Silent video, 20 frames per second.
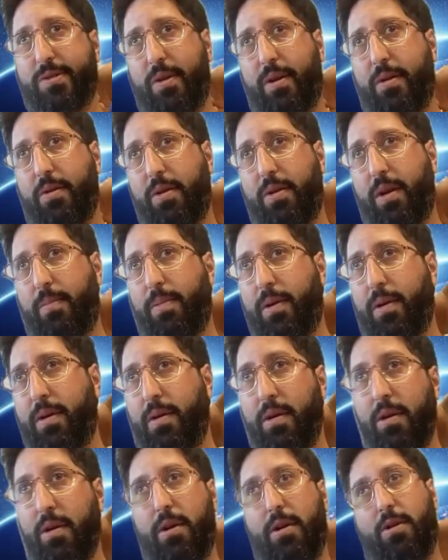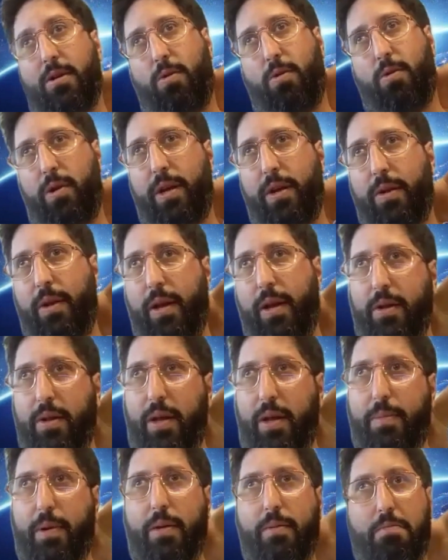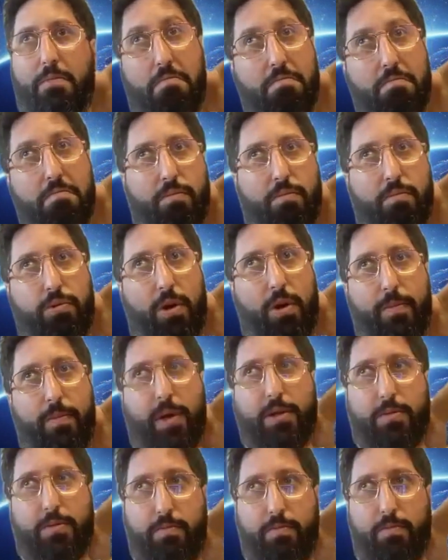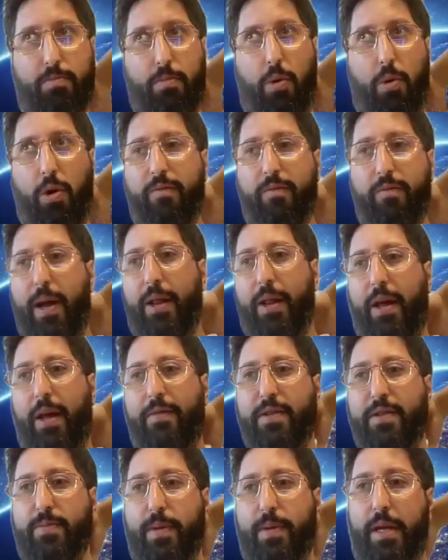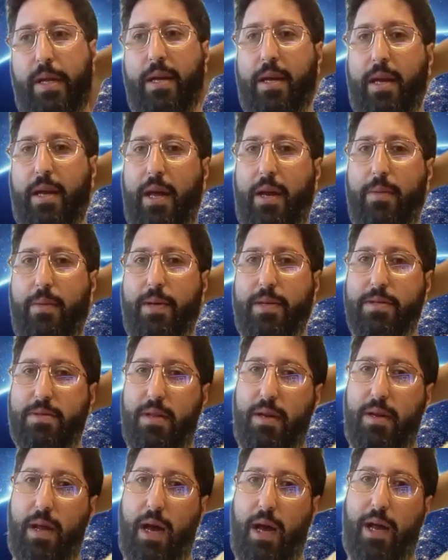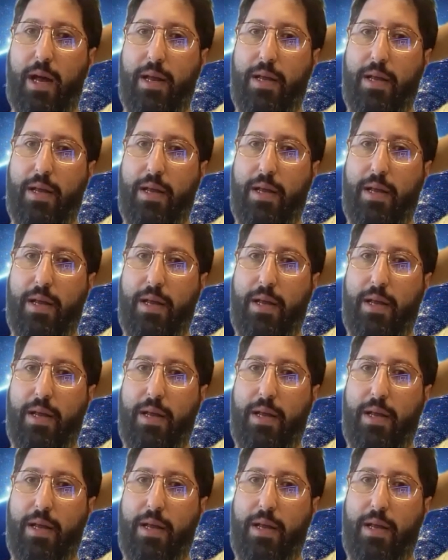legally, but, or illegally, but pretty much more of my life has been in cannabis than not.